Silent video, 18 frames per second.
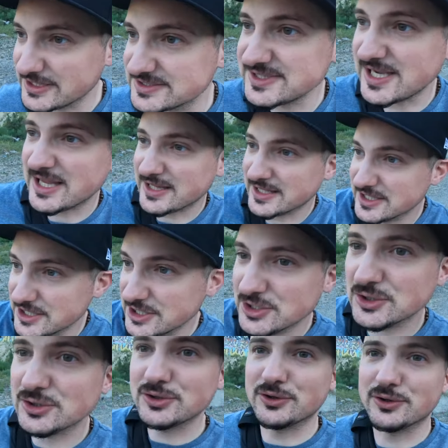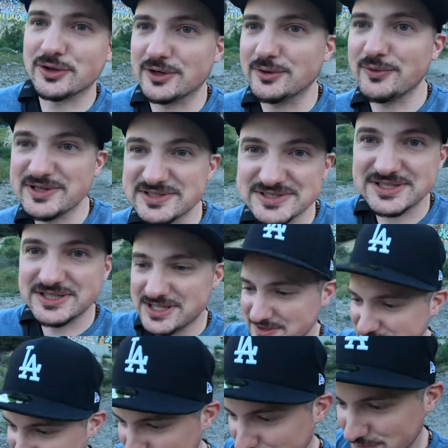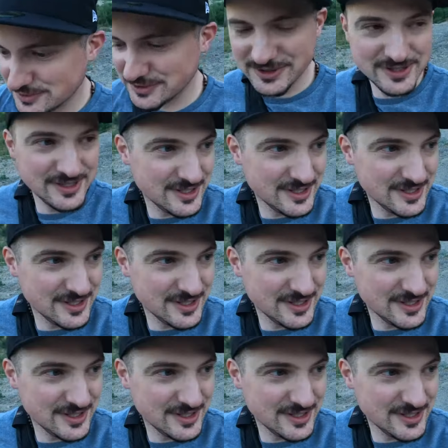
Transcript: a Silent Hill or a Resident Evil,